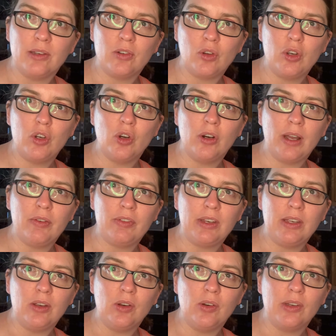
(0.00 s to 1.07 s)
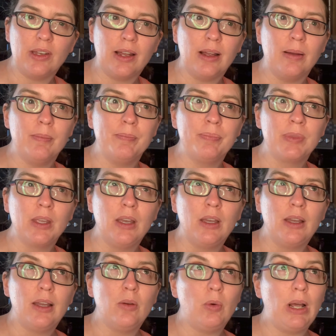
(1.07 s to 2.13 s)
So you don't have to use, um,
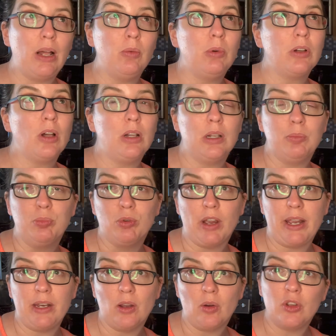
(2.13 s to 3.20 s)
well, we'll call it Drano.